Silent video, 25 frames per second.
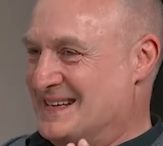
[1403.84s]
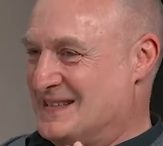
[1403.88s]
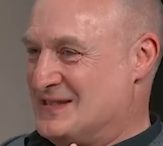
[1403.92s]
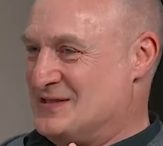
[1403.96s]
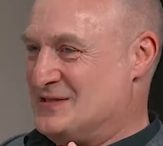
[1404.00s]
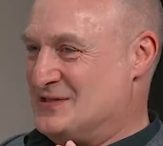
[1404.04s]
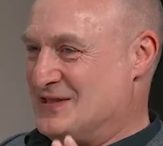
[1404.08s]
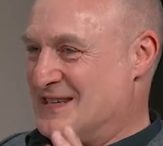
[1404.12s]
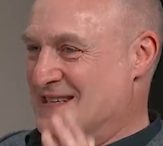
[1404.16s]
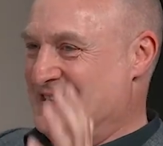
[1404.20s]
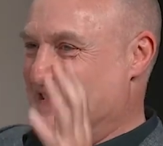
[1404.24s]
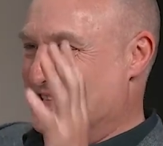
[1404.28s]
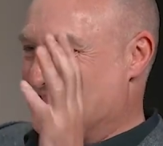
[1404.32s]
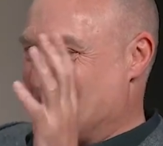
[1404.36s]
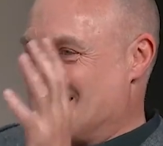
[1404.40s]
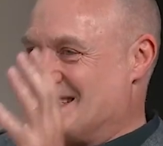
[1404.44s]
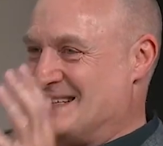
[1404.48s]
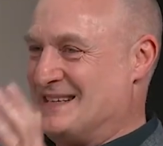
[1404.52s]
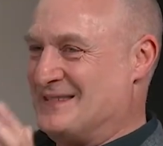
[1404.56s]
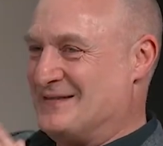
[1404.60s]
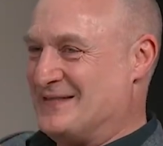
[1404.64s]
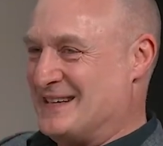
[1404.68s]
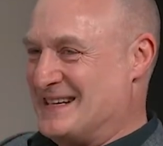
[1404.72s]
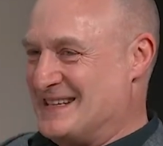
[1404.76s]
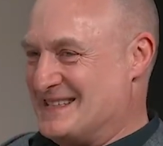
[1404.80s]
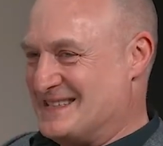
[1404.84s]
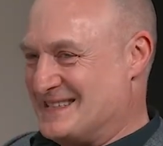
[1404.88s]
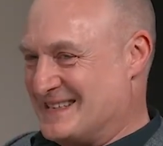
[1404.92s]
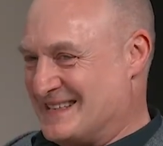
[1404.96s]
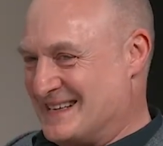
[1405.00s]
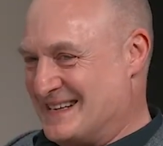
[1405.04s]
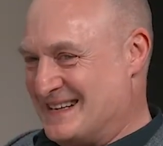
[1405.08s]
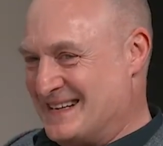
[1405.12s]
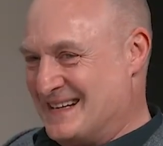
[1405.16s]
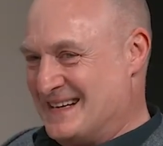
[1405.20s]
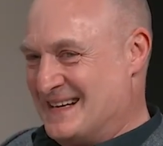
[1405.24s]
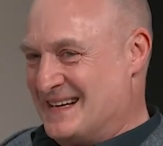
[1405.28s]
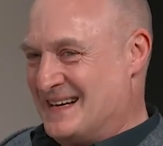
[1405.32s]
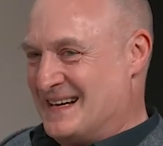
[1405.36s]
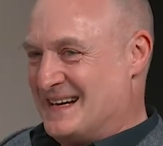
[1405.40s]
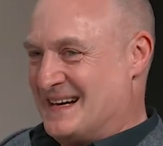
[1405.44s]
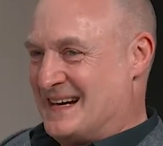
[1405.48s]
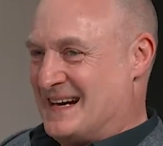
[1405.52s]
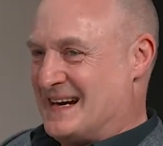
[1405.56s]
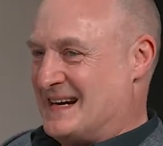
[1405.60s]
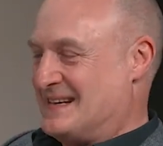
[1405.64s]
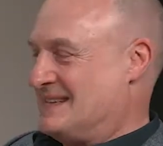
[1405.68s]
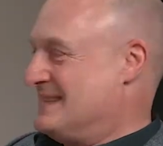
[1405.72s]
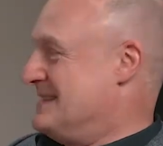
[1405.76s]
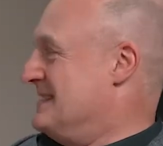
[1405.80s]
genius innovator
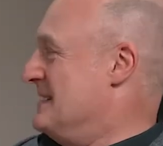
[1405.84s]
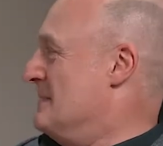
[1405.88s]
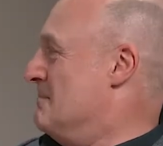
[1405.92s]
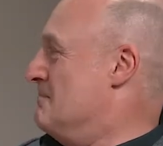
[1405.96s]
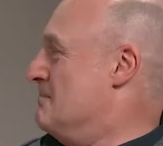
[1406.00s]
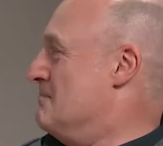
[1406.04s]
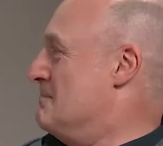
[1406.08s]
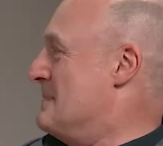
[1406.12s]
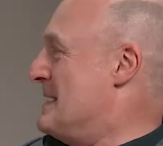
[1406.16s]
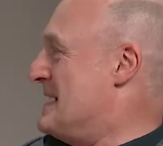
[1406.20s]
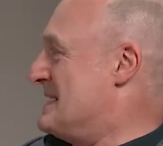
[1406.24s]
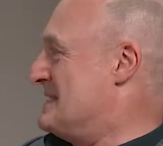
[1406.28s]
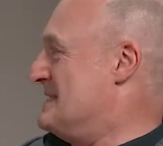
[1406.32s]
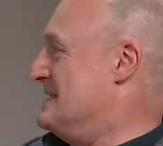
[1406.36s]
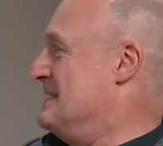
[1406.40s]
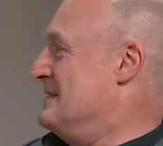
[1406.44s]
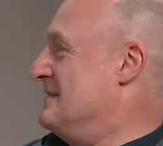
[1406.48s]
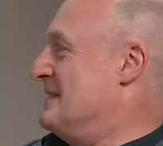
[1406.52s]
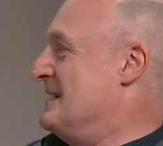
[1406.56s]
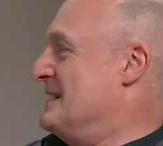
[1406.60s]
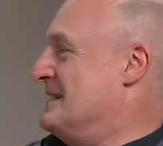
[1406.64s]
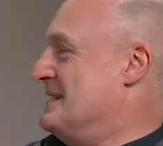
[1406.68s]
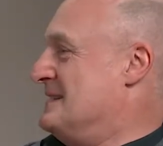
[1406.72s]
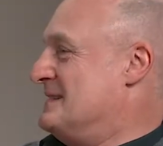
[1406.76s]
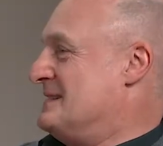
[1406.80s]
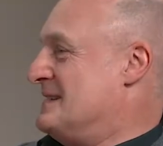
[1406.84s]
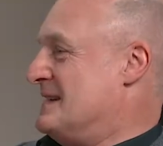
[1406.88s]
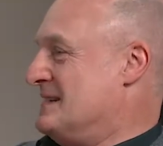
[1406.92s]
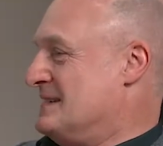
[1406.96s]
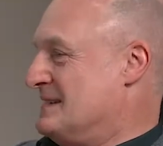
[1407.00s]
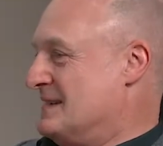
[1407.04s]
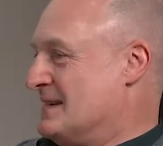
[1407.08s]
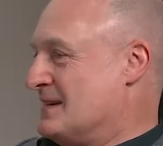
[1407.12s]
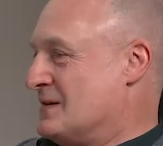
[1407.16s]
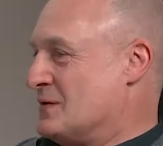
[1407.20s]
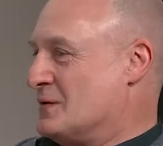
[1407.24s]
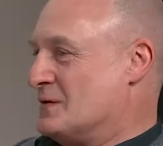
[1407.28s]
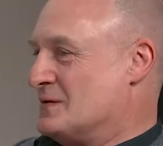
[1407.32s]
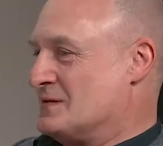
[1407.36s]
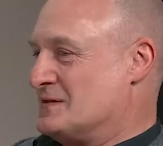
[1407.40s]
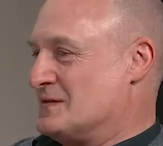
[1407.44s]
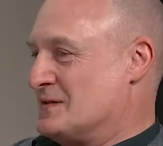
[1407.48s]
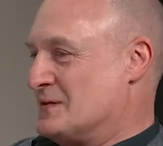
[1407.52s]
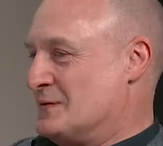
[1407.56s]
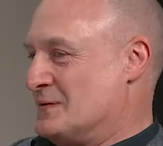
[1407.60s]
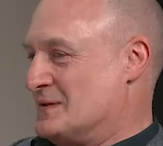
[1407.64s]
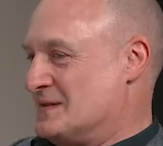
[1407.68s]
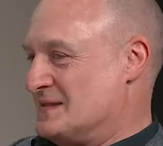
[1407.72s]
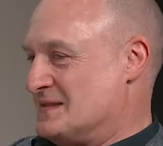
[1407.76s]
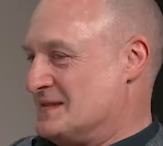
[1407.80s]
had massive unintended
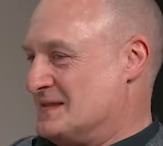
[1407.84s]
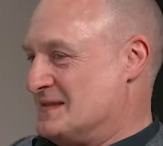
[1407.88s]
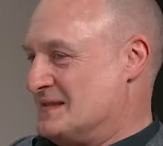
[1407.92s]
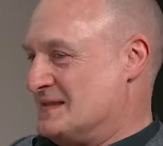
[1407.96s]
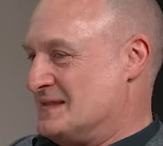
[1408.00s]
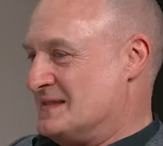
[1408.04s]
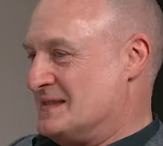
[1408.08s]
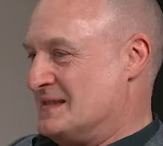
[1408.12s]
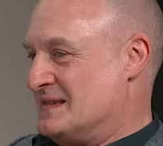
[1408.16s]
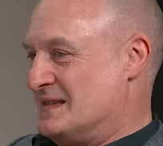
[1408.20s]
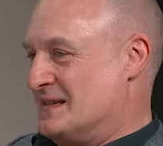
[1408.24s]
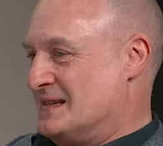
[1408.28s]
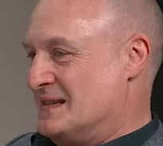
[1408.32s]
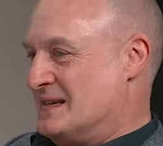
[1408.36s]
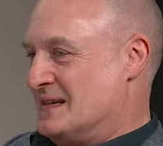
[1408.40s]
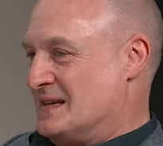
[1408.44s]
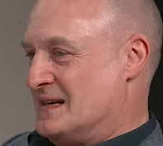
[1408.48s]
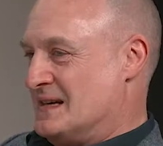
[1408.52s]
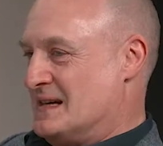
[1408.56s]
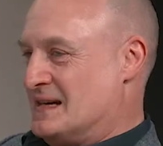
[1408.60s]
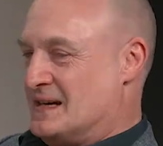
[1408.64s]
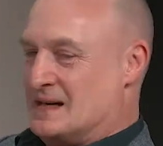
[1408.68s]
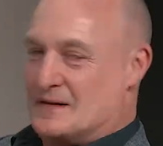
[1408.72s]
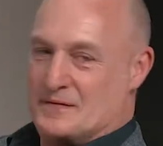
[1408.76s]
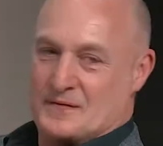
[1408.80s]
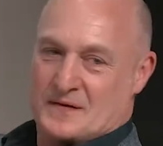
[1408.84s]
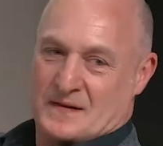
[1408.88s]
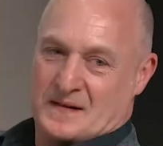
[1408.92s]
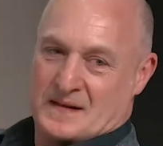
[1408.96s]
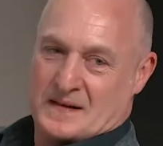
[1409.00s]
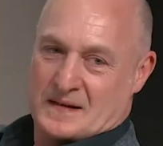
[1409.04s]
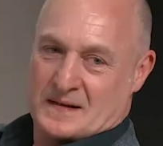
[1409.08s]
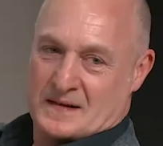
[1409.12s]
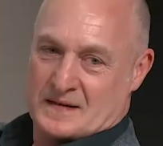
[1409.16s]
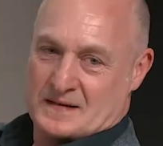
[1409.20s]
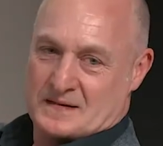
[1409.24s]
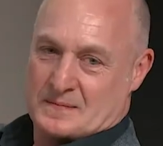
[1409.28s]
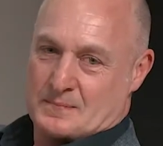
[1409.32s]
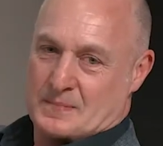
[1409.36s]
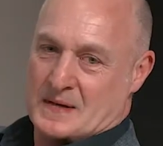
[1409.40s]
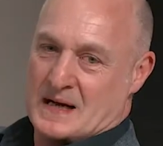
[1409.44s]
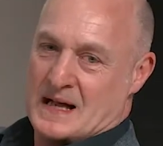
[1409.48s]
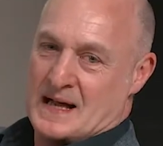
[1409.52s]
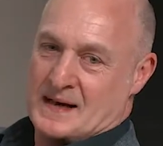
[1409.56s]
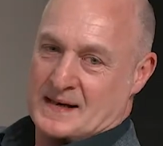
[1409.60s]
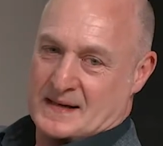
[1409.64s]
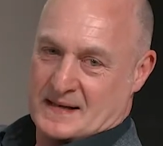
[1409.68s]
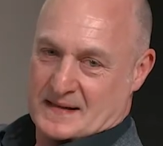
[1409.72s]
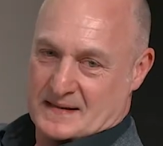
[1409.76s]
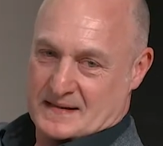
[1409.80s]
consequences for the Earth
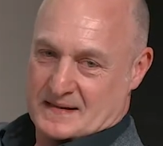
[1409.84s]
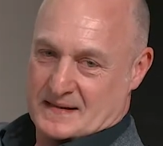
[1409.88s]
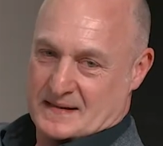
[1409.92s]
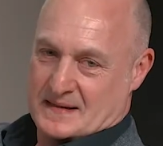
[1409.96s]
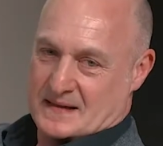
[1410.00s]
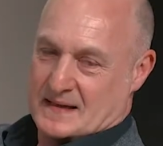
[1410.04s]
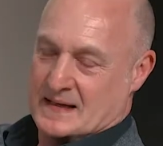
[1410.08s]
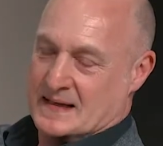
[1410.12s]
planet.